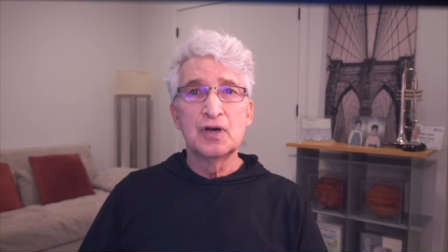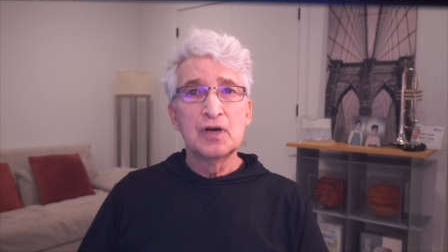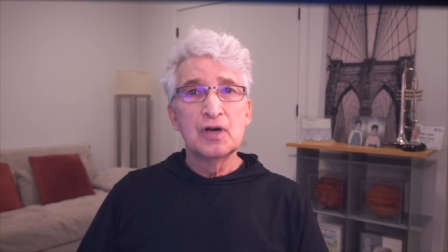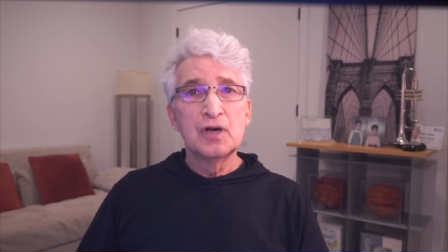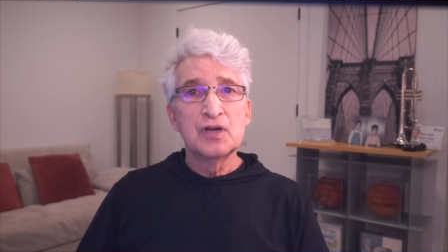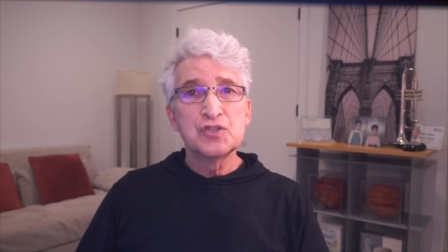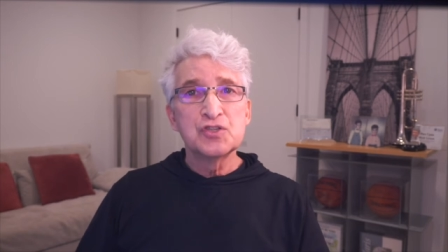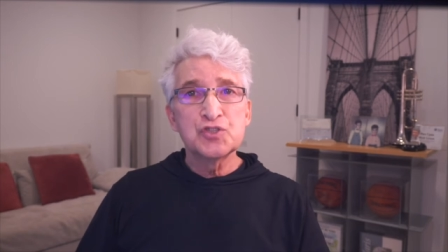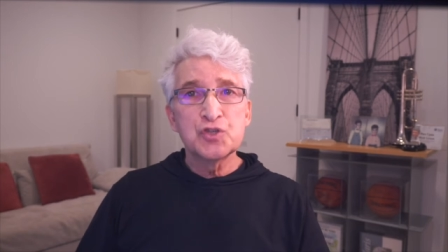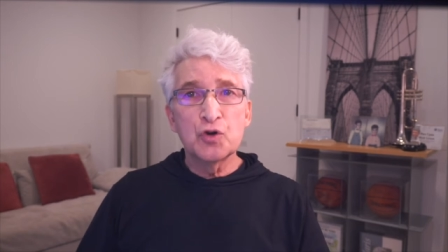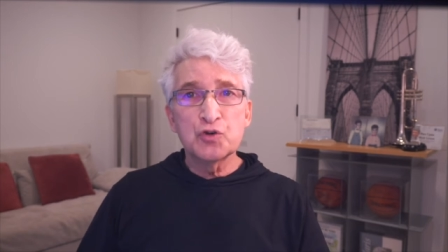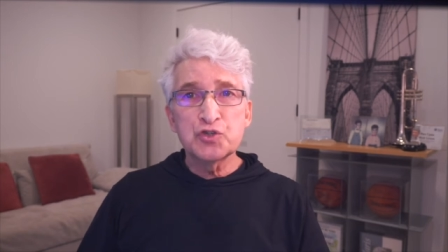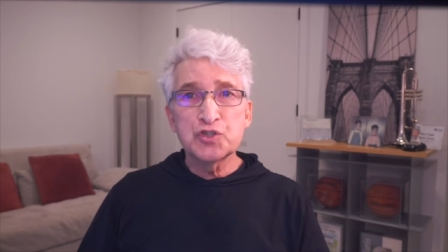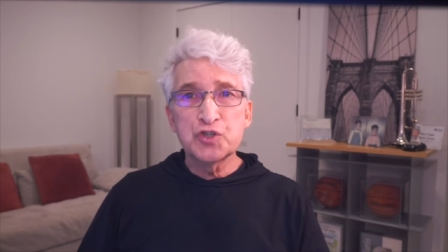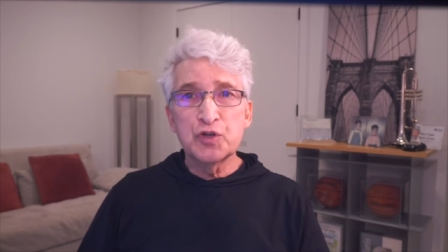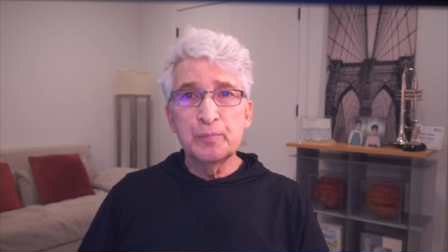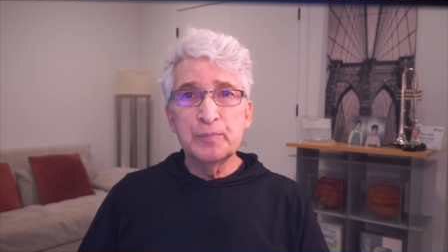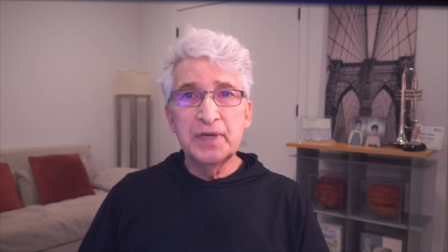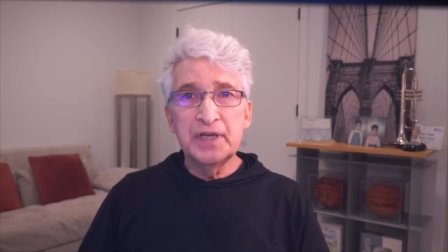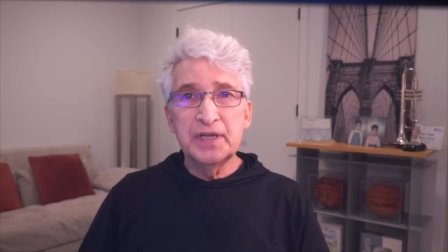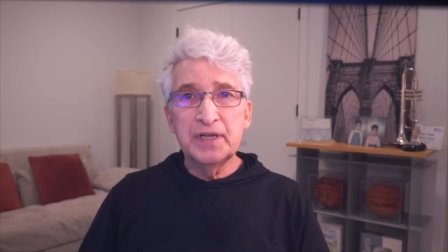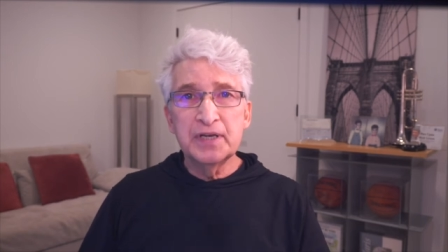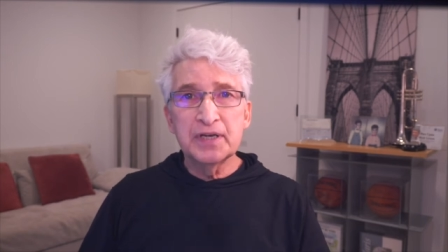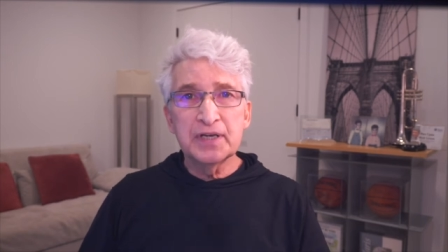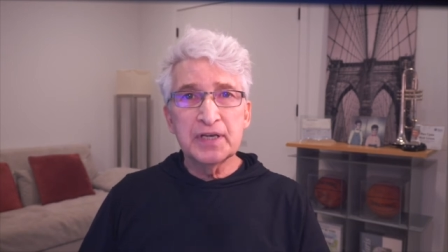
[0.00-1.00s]
social
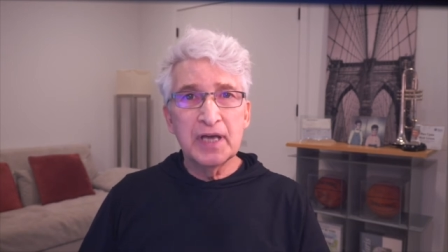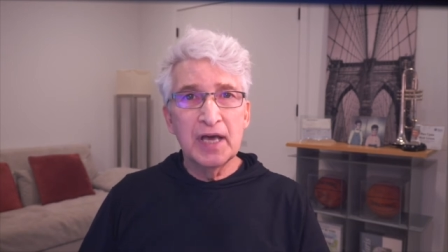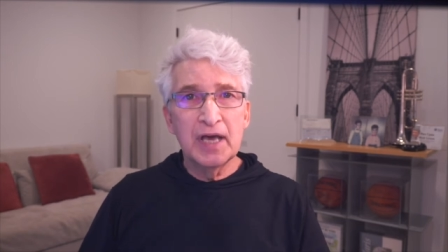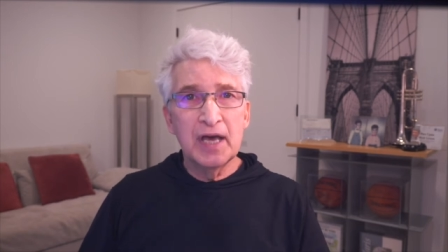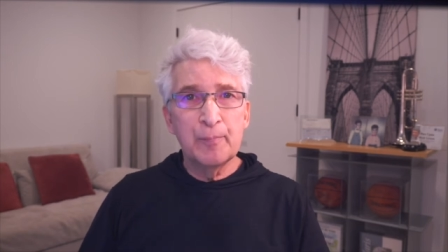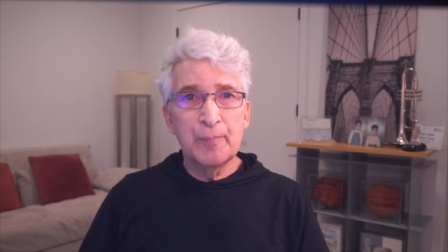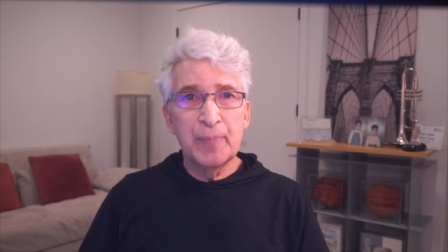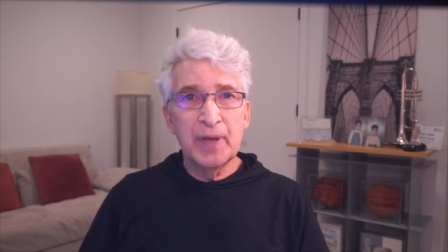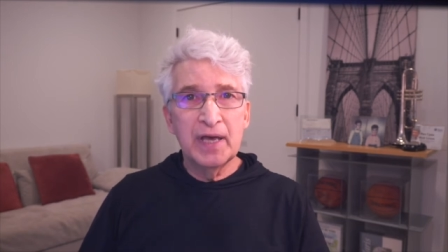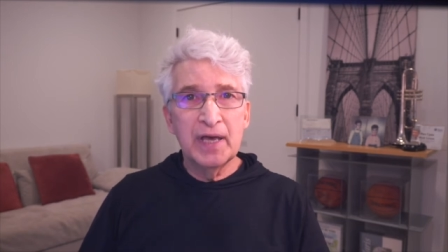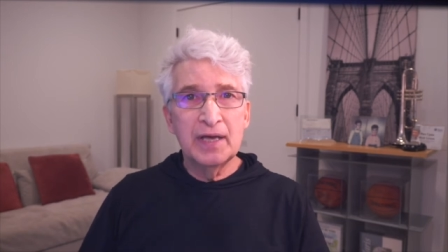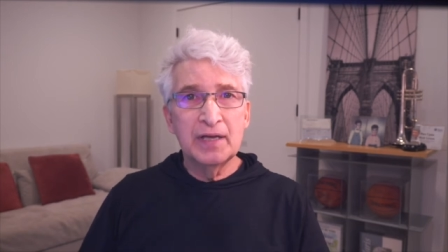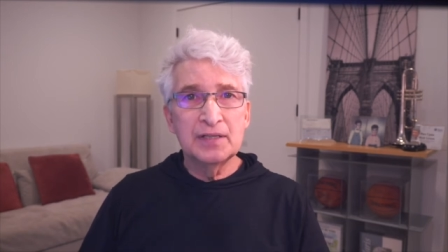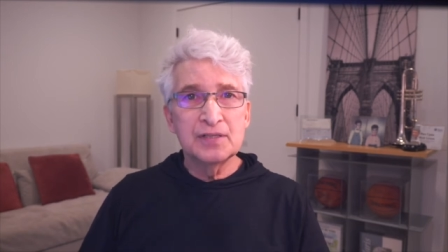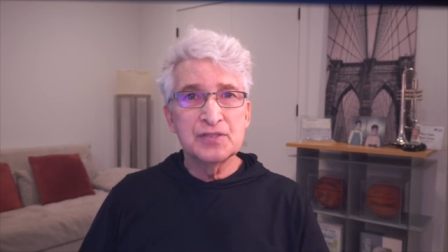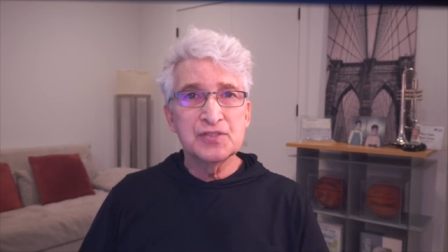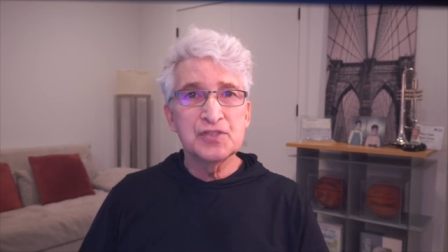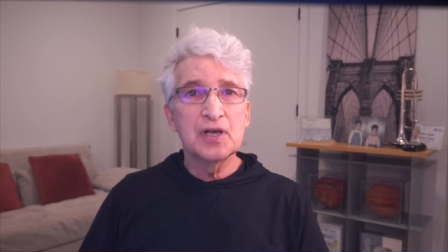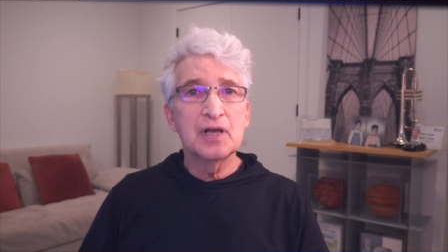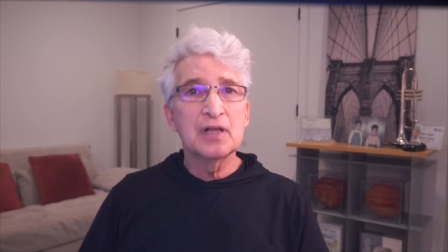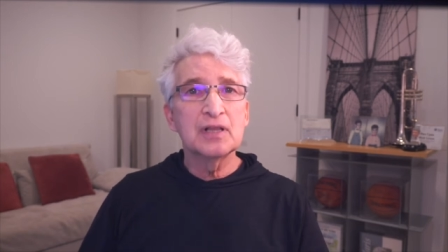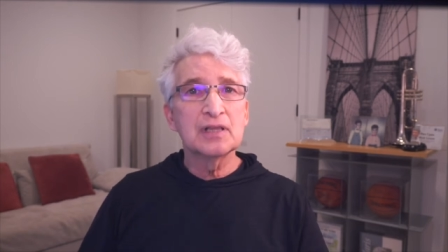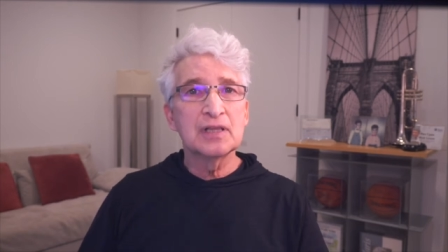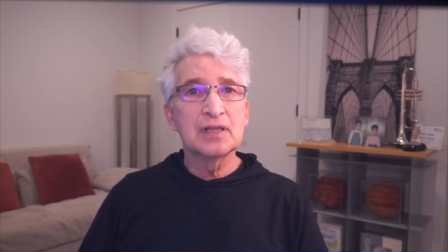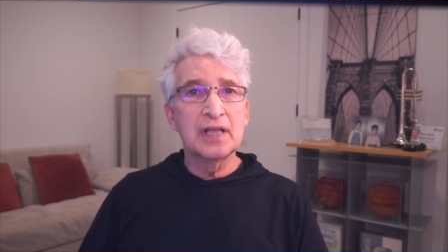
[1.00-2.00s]
media campaigns,
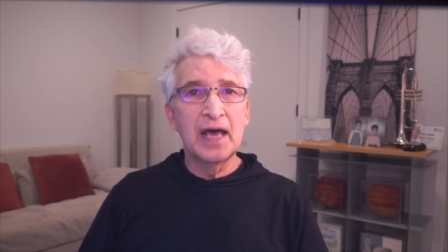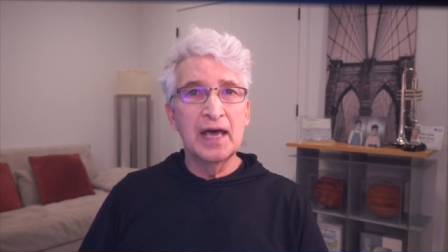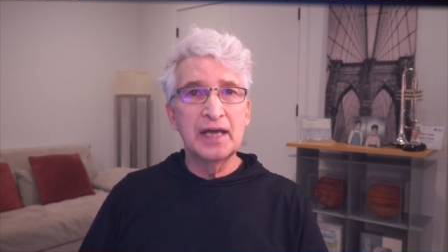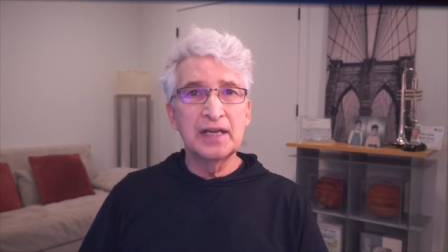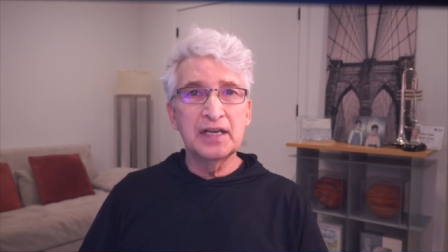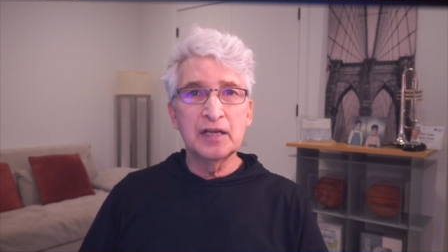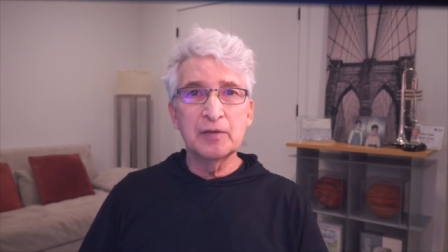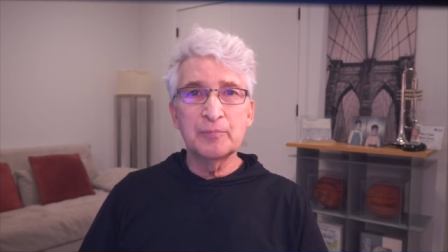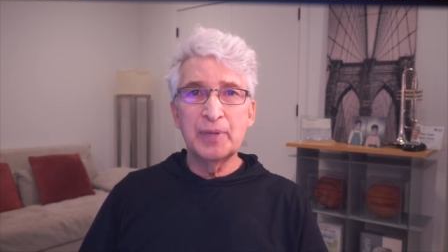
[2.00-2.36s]
landing